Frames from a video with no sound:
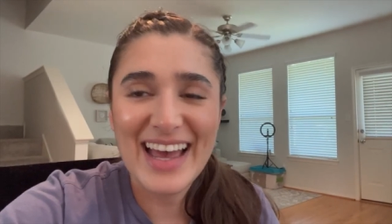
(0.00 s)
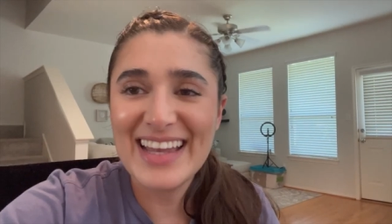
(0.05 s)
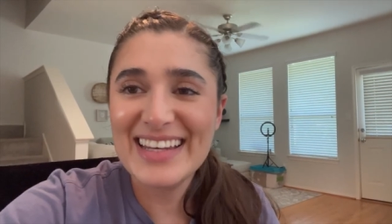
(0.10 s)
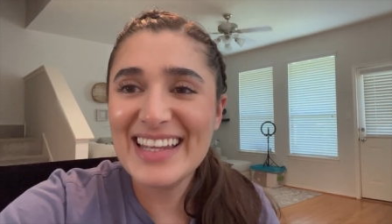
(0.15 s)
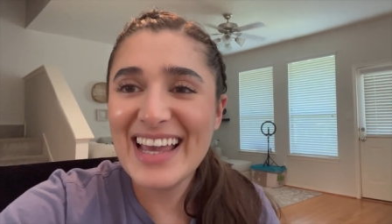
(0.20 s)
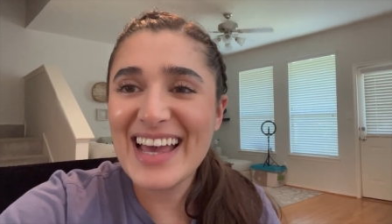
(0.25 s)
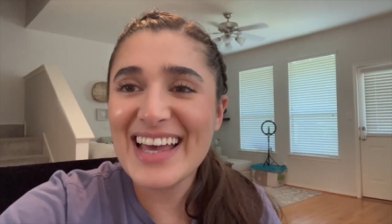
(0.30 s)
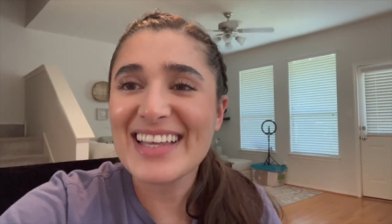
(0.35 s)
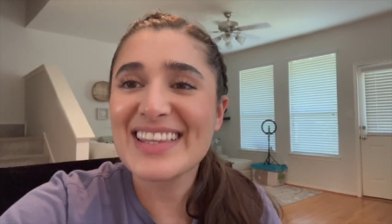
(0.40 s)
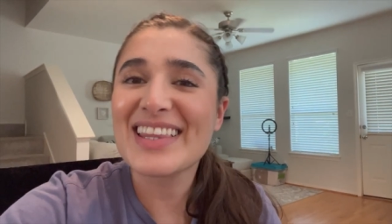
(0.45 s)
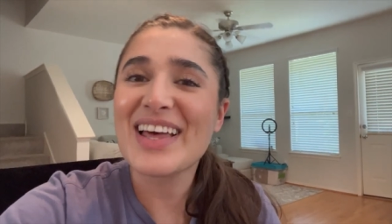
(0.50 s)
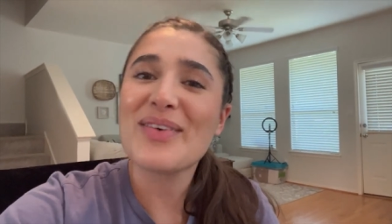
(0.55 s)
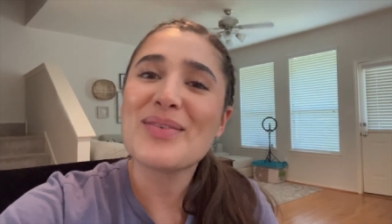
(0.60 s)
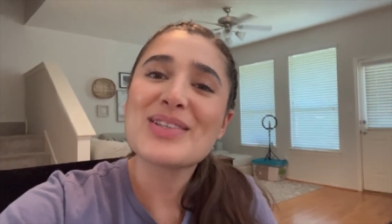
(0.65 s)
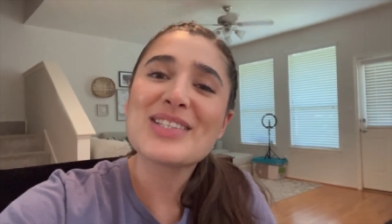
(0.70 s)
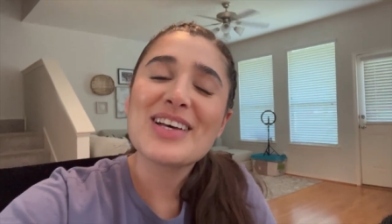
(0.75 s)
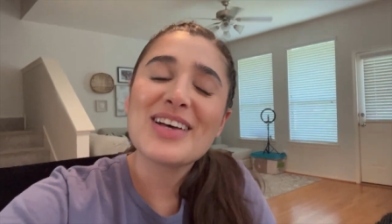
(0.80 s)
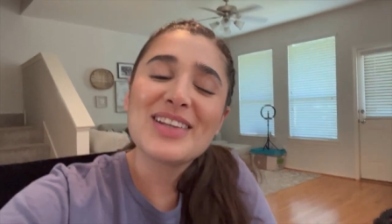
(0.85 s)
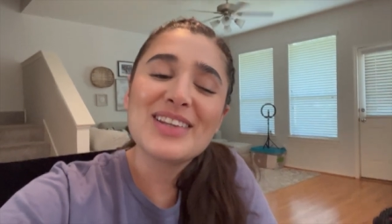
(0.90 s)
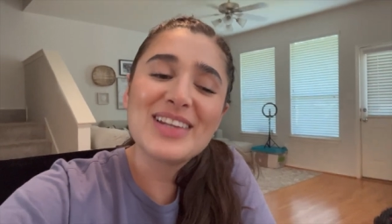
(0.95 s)
yeah, that
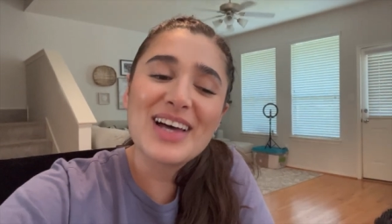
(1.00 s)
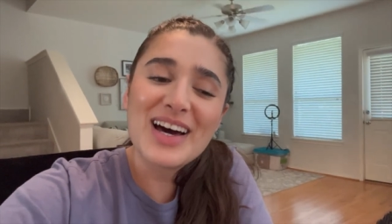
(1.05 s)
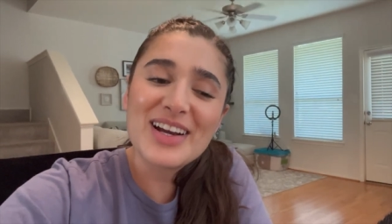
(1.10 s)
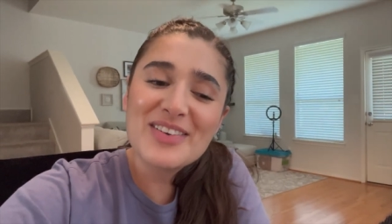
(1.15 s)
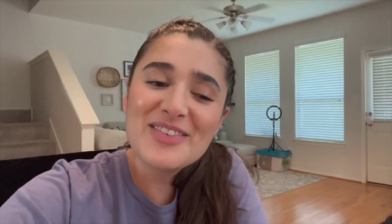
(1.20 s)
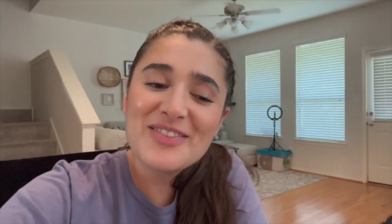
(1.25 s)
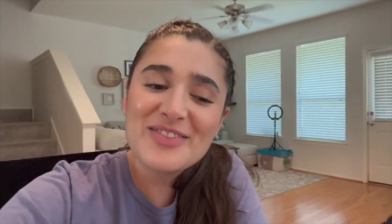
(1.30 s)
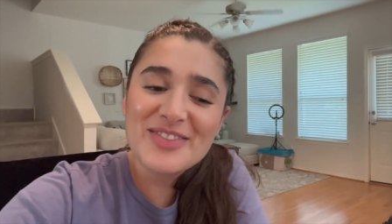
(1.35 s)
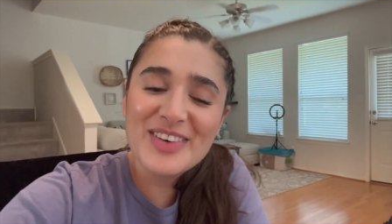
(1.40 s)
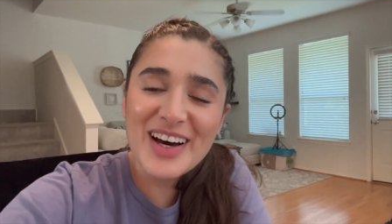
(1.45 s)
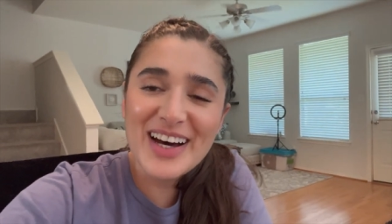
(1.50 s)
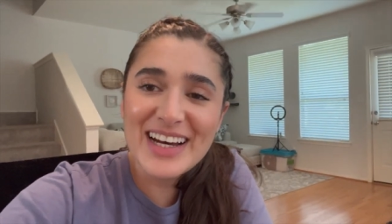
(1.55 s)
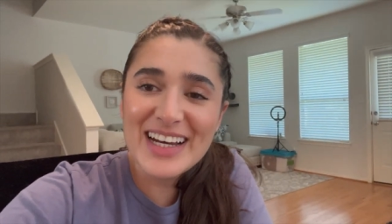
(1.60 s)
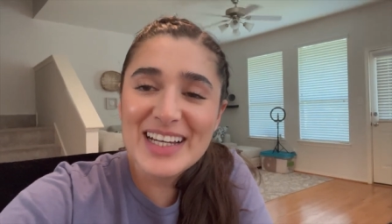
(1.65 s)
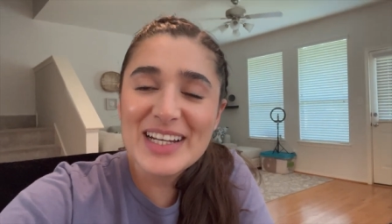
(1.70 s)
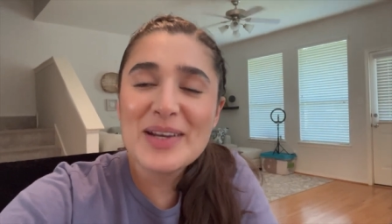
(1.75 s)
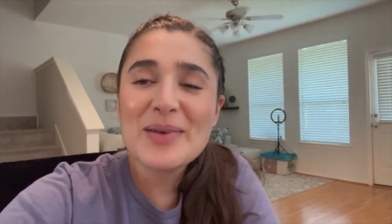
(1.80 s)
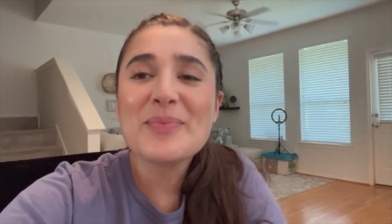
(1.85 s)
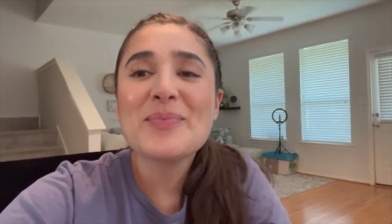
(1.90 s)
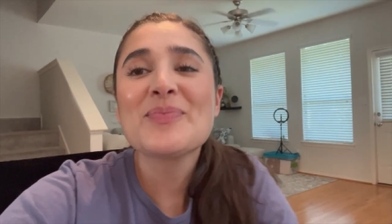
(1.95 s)
was a lot of
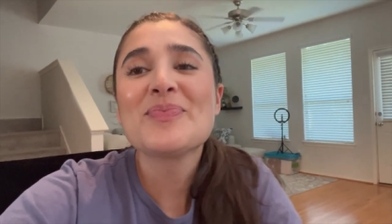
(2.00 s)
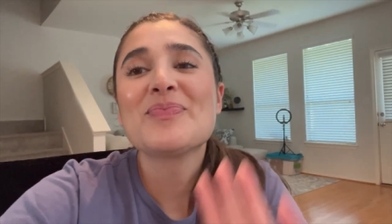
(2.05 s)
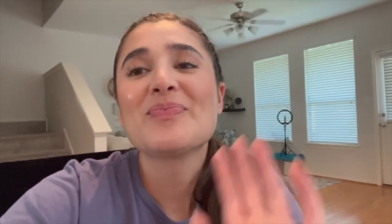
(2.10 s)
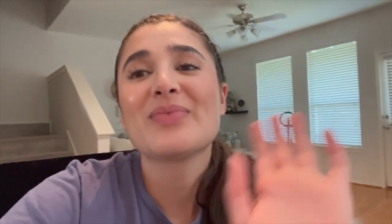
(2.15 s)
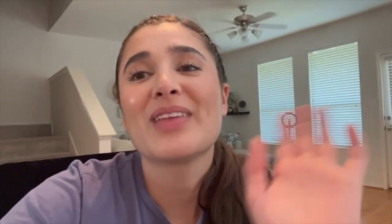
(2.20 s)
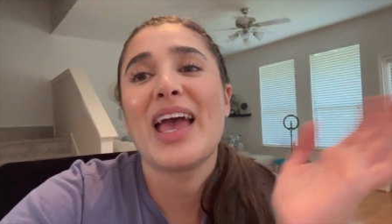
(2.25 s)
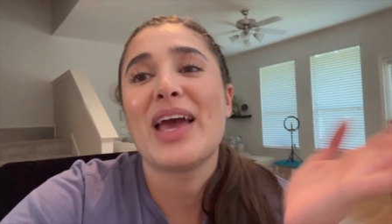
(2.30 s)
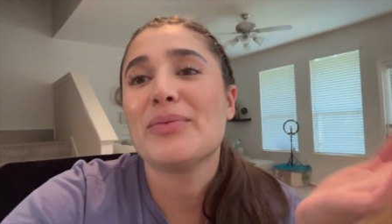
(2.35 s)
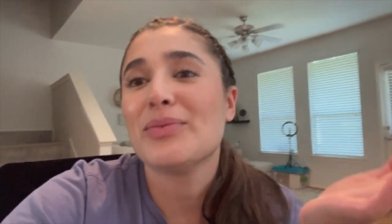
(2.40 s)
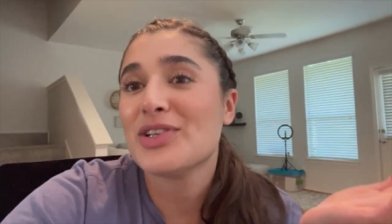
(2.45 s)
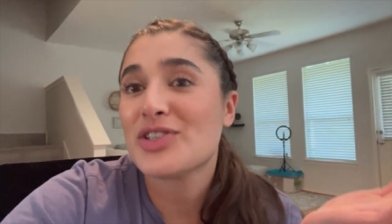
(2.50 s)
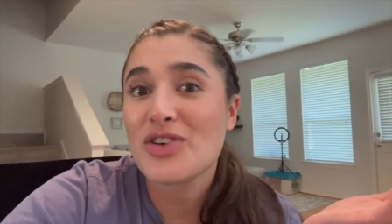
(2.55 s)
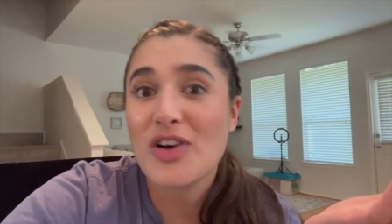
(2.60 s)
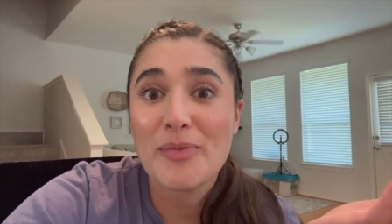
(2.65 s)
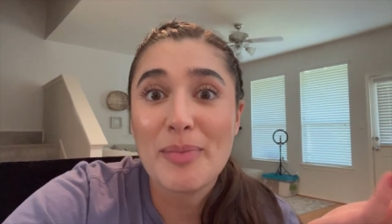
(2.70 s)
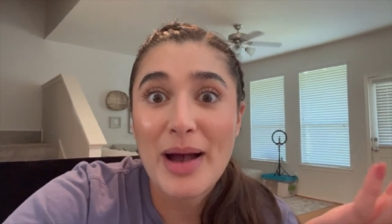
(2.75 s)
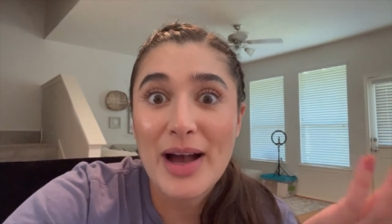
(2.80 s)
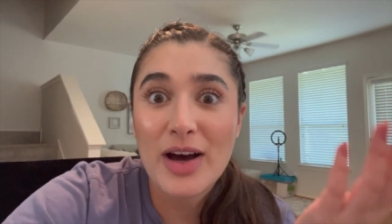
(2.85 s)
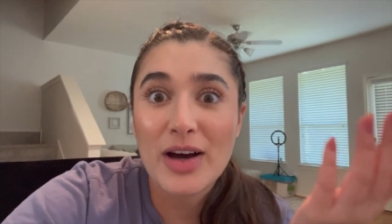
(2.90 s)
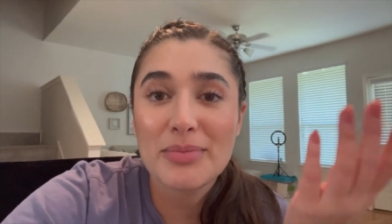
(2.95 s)
fun. And we drove
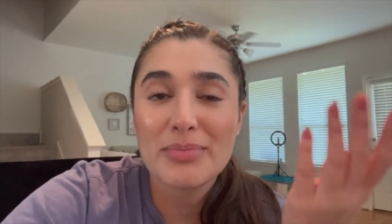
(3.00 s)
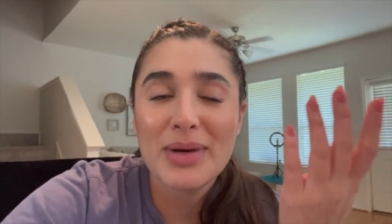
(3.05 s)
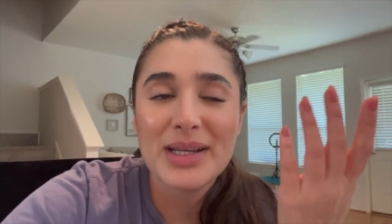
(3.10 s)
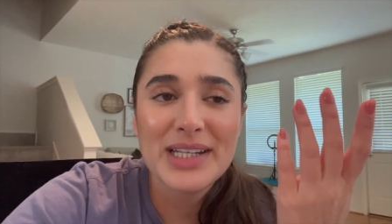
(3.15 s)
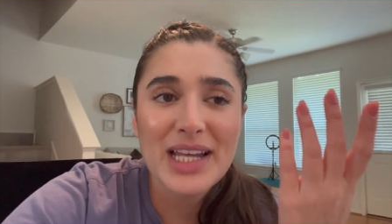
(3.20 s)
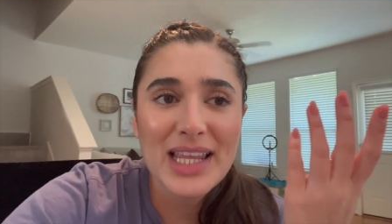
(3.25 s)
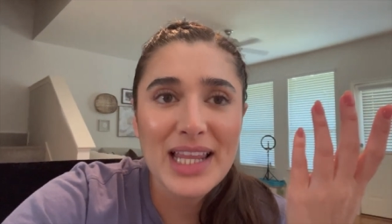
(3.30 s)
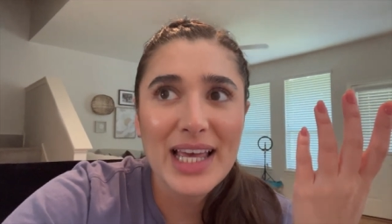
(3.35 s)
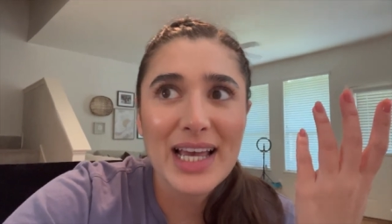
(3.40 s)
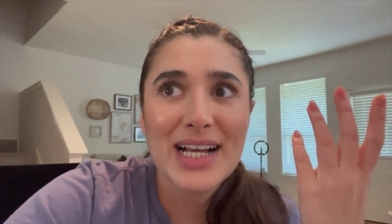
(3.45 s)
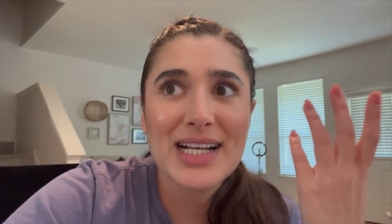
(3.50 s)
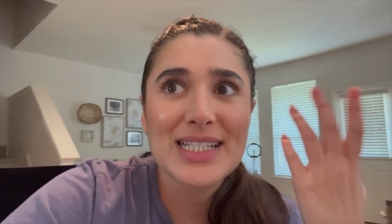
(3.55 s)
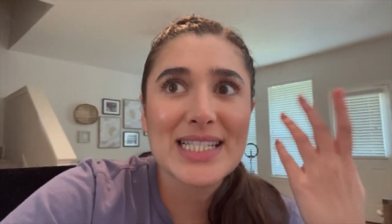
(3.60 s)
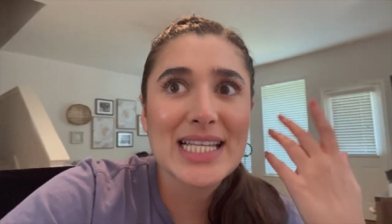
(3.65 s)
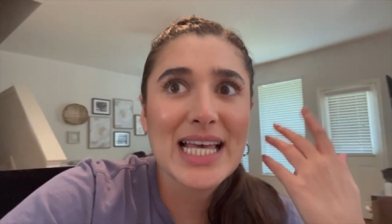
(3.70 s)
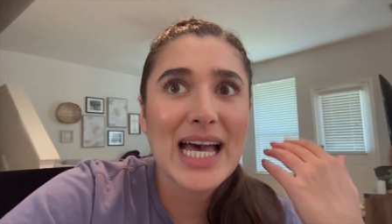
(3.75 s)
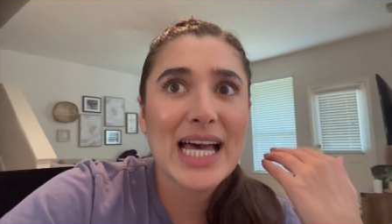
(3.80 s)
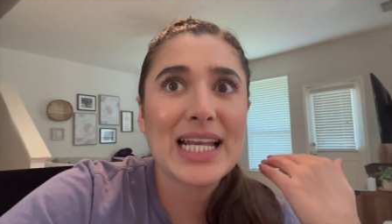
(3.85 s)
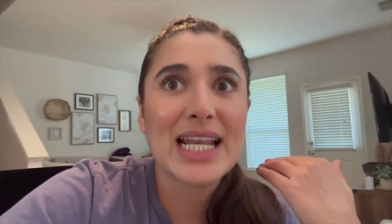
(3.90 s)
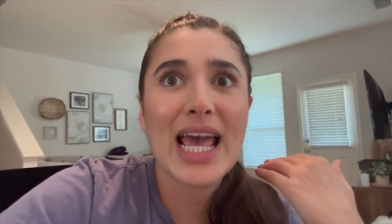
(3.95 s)
back on Monday, like I
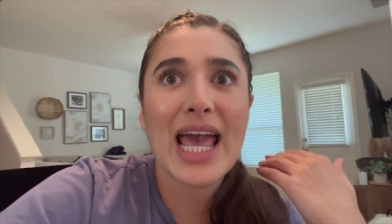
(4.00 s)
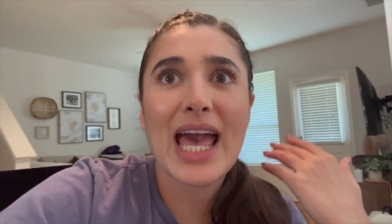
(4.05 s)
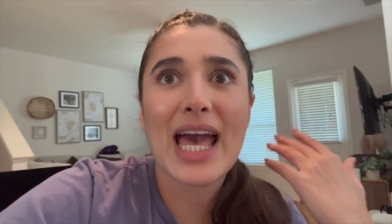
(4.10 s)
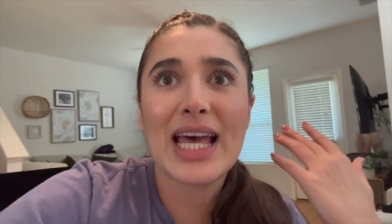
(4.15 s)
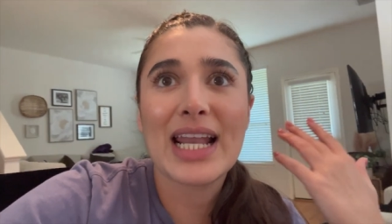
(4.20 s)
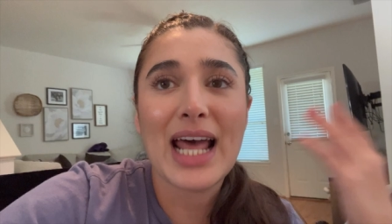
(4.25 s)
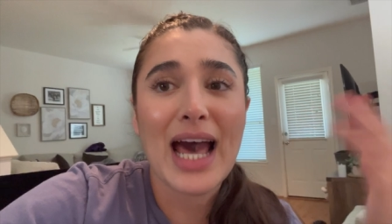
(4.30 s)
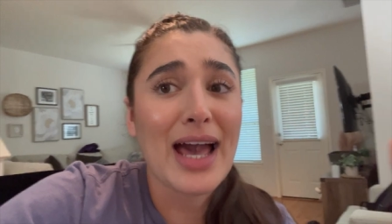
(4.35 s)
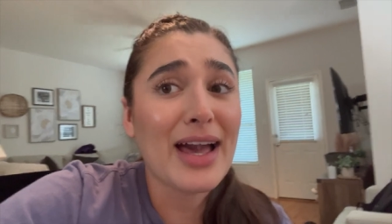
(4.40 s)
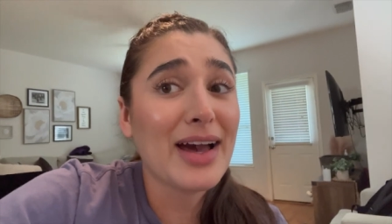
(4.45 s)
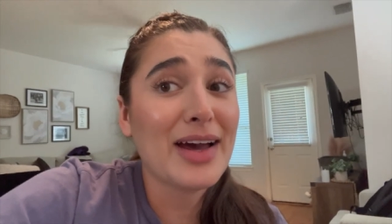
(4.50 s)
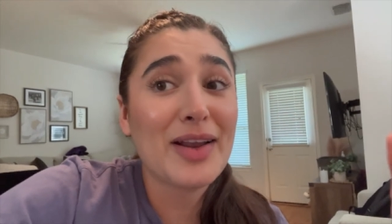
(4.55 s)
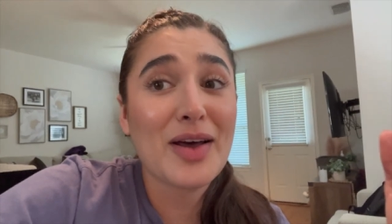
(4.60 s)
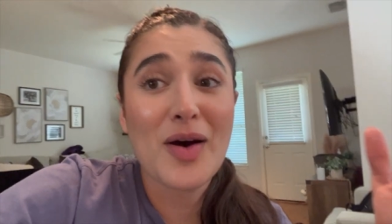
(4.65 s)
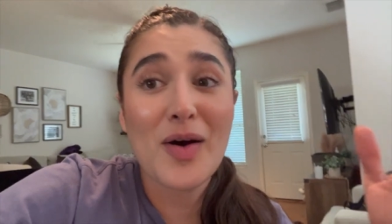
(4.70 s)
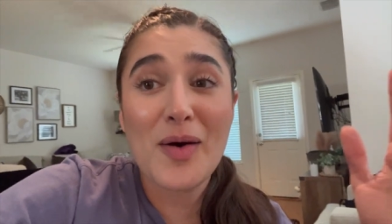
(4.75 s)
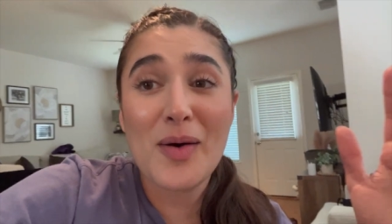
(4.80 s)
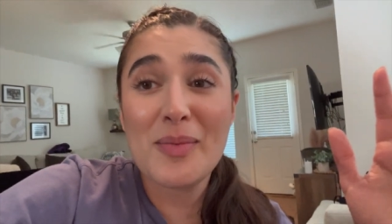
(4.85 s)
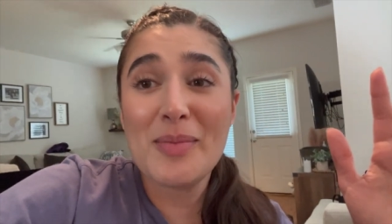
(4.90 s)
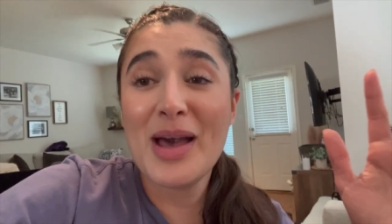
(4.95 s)
said, and I got
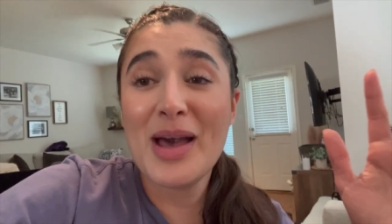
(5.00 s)
home,